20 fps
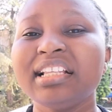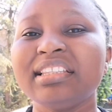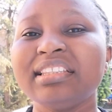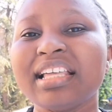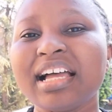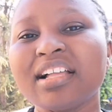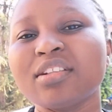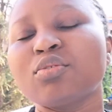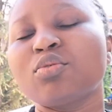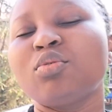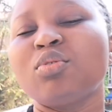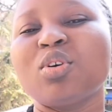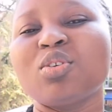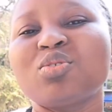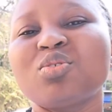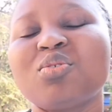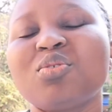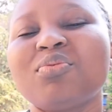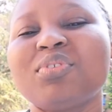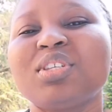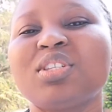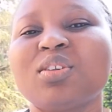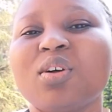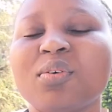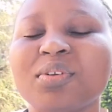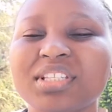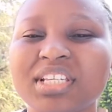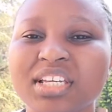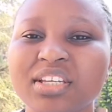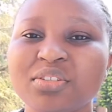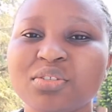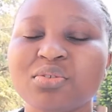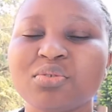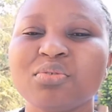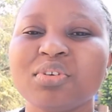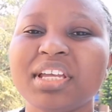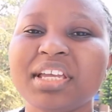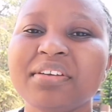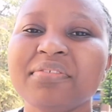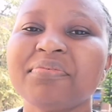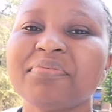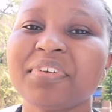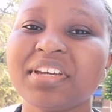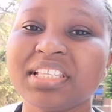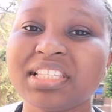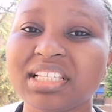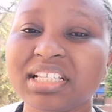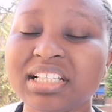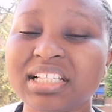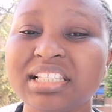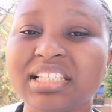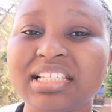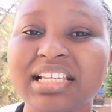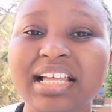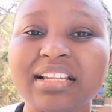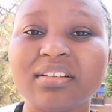that could also result into infertility.